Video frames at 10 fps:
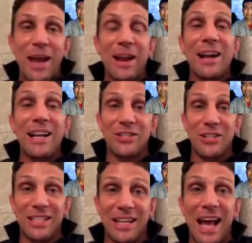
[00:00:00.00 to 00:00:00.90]
And I listen
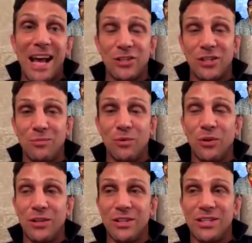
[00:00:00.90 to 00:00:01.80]
to that actually more
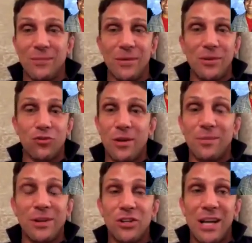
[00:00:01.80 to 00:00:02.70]
than someone
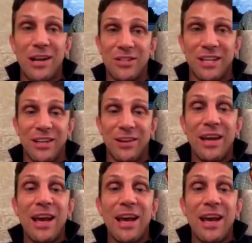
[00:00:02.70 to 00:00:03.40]
screaming and shouting at you.